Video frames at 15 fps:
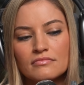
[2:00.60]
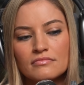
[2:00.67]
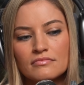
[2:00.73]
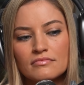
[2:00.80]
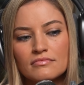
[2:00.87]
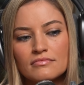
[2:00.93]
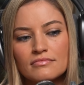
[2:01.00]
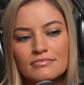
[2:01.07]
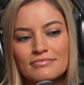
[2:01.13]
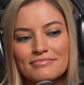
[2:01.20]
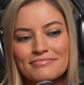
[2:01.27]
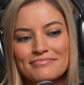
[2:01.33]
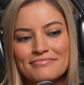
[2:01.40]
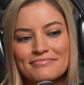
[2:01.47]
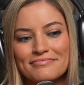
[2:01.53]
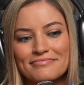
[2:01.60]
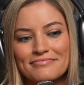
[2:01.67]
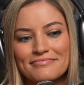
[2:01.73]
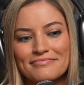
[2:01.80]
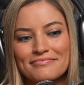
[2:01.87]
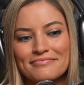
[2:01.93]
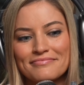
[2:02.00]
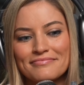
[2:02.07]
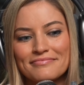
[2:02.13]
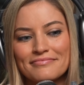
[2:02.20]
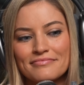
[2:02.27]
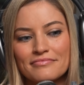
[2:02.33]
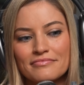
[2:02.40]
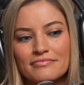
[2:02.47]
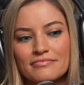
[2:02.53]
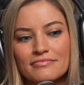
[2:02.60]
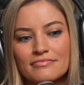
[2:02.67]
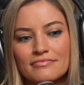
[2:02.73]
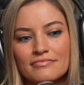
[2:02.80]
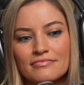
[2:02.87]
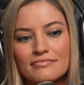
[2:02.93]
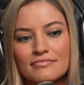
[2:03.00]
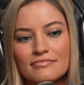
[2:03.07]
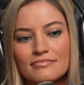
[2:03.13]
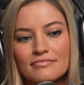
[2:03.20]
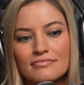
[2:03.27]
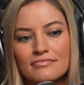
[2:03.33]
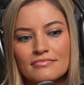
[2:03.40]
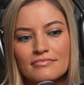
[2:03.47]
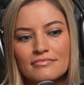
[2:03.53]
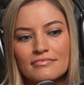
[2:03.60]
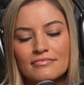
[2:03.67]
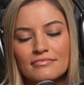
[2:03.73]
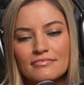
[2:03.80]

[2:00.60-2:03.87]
No words are spoken by the person on screen.